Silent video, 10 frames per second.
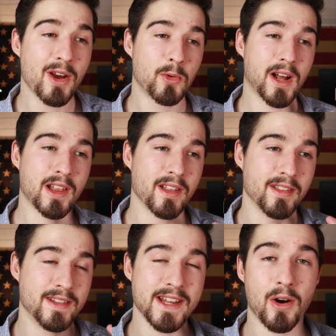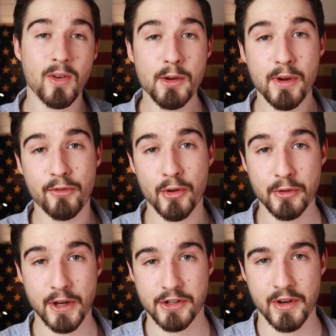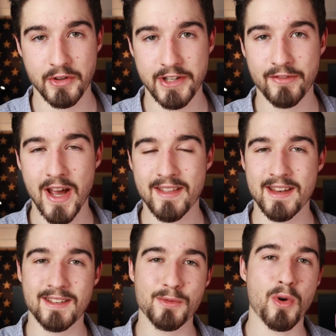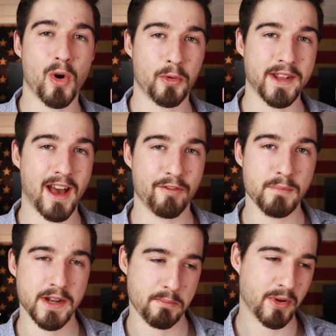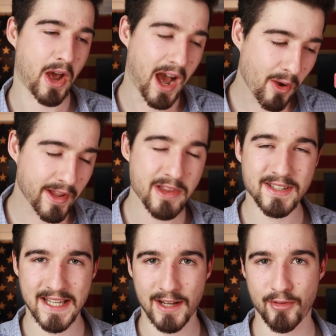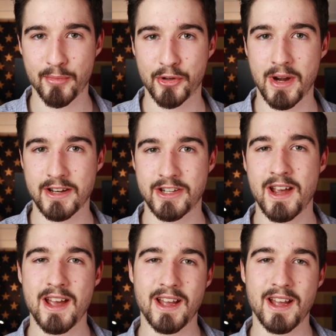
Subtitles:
Well, the only way for you to actually achieve that is to already have money. But how can you start from scratch?